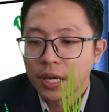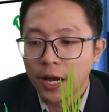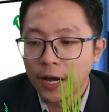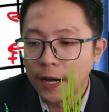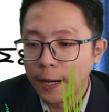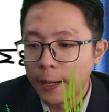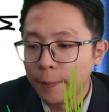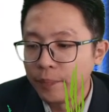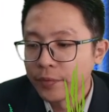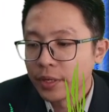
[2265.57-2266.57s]

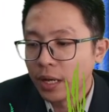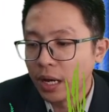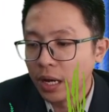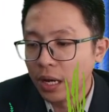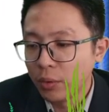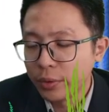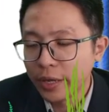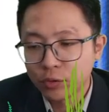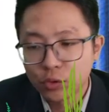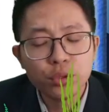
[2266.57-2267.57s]
we
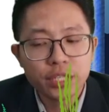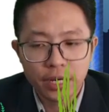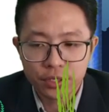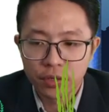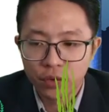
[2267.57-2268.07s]
have two junction.